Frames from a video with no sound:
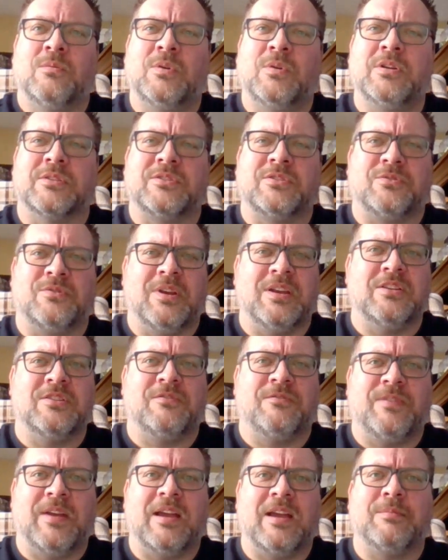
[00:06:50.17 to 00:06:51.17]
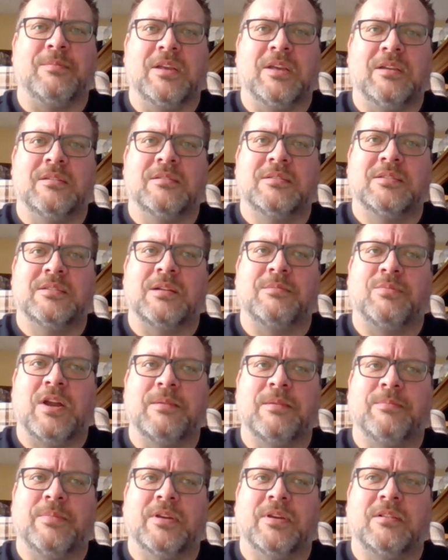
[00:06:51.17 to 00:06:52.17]
"We're a strange family," said
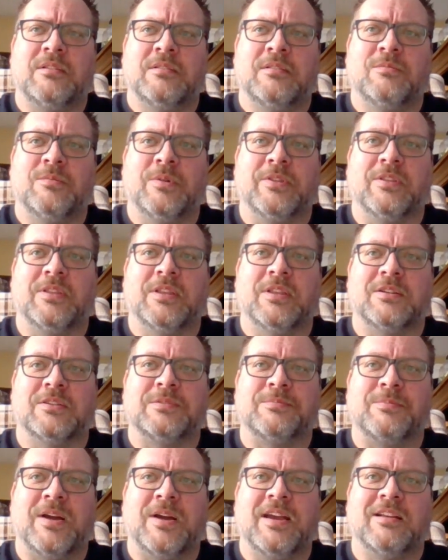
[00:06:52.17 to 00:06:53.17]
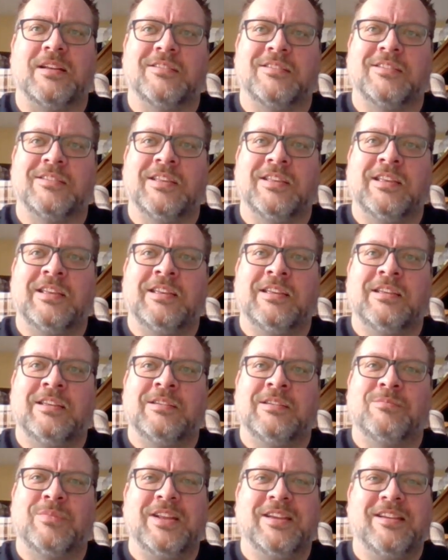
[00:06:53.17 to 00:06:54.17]
Brightbill, with a little smile.
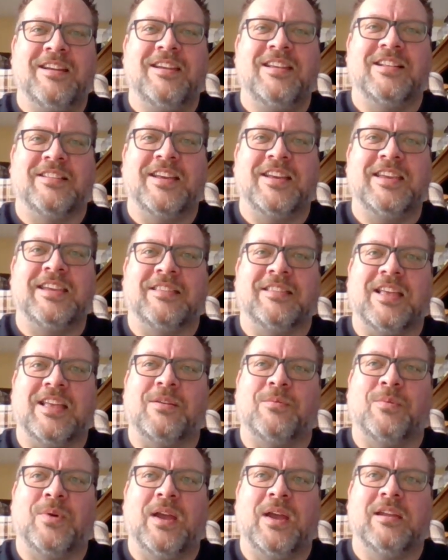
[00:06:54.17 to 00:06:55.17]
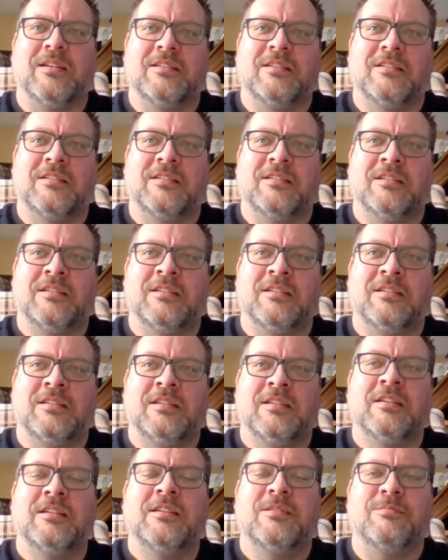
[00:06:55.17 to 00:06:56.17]
"But I kind of like it that way."
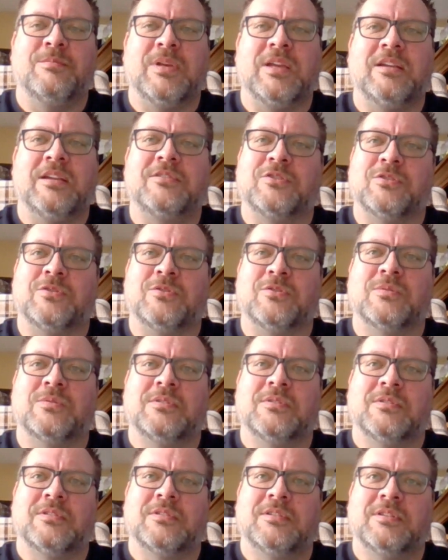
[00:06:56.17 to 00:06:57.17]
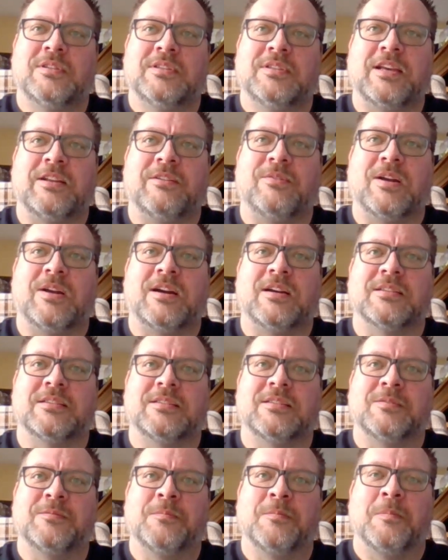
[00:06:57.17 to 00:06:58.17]
"Me too," said
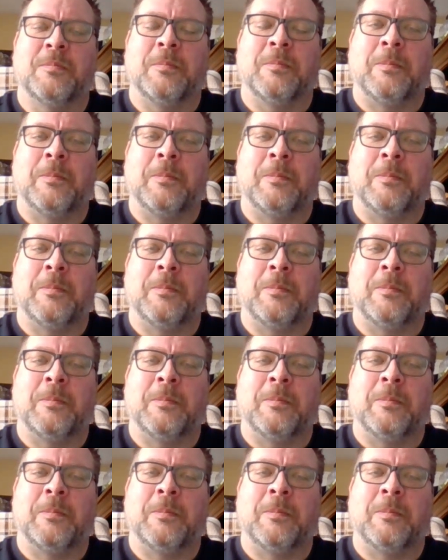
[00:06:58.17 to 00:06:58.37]
Roz.